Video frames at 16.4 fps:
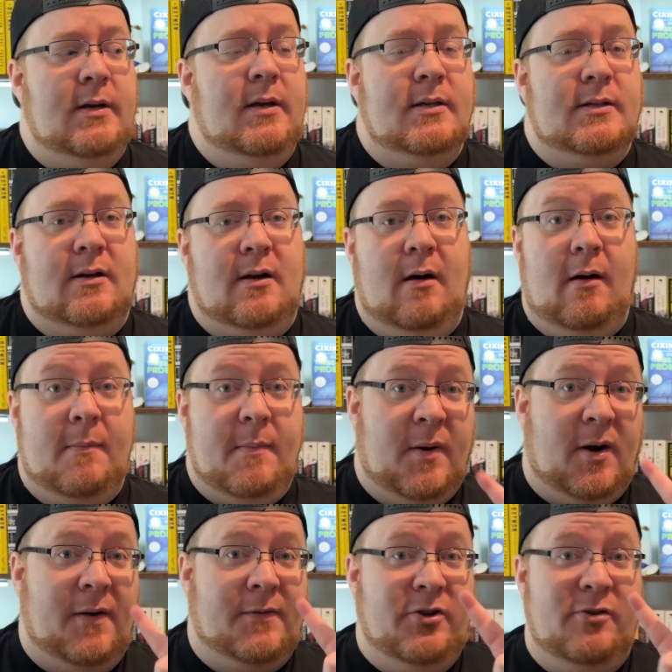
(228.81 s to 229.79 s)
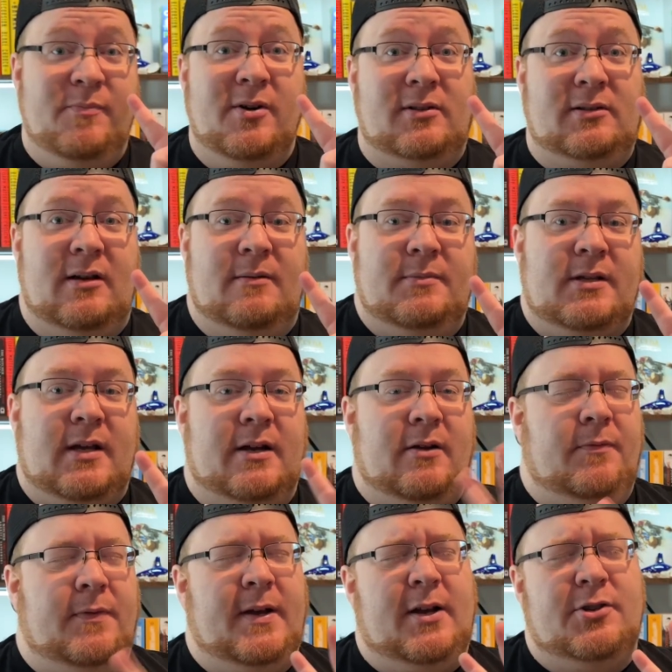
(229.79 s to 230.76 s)
So I'm part of 2 book clubs. I
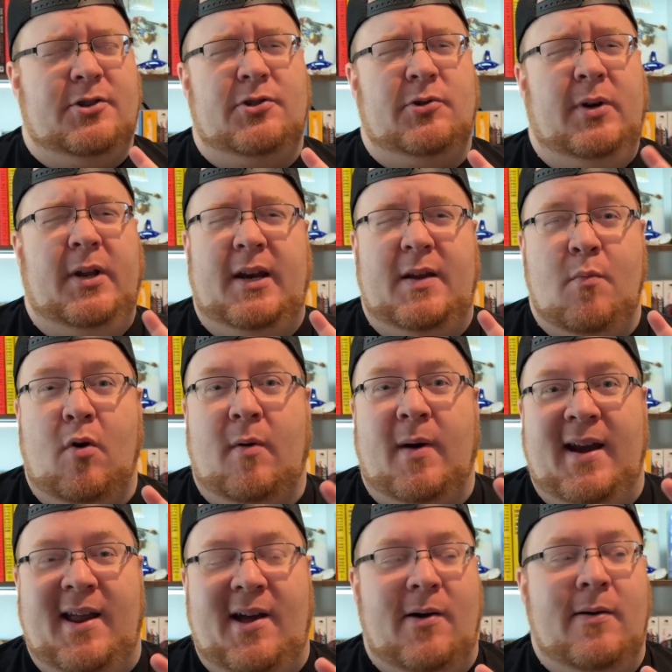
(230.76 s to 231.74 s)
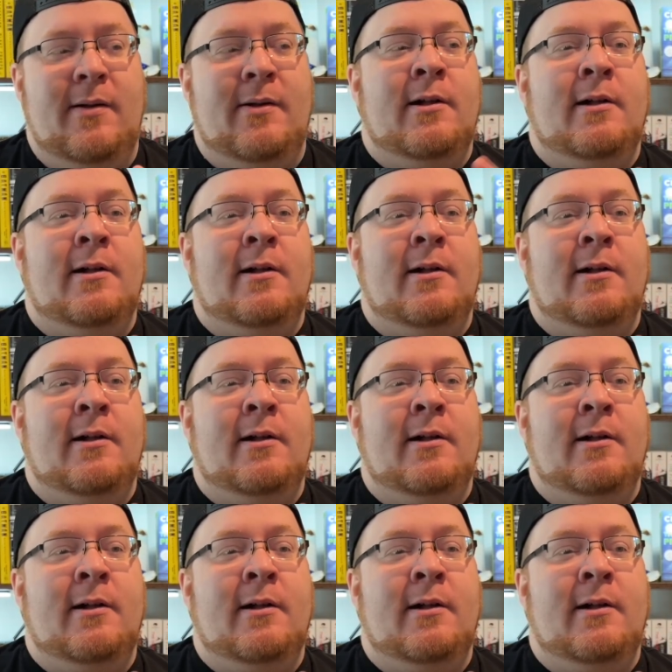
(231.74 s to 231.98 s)
don't think I should join anymore right now.